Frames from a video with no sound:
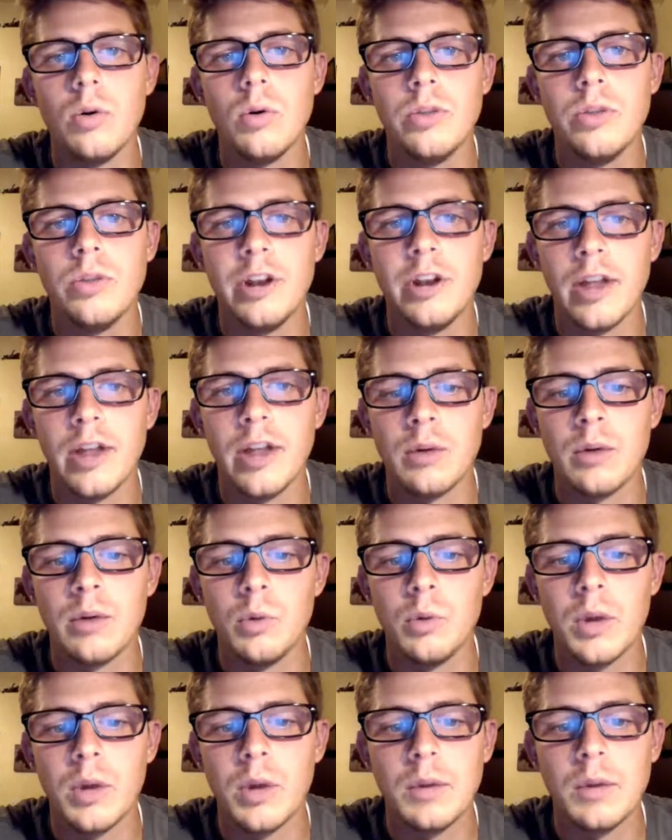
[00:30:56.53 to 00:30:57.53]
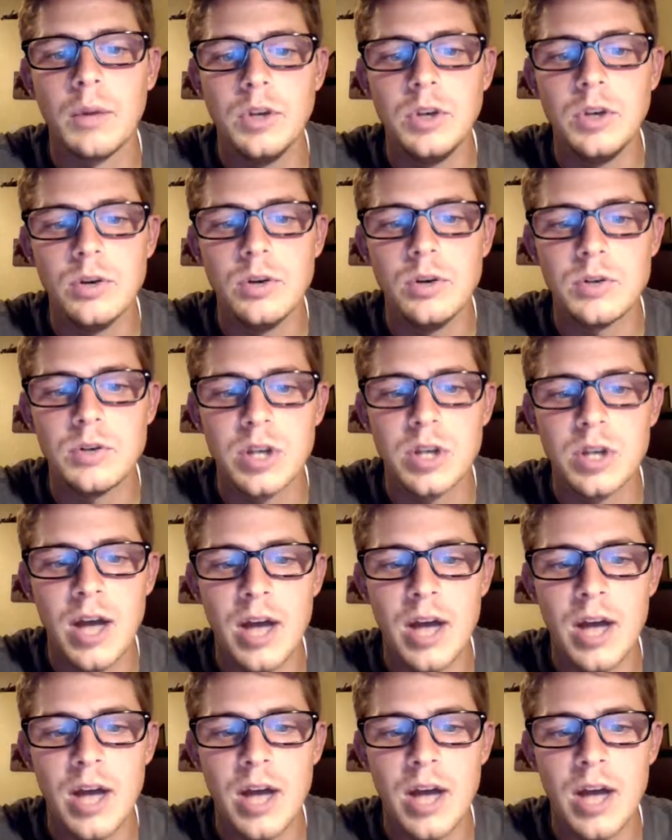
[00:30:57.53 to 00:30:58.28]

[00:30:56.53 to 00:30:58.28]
they're like, well, what can we do to not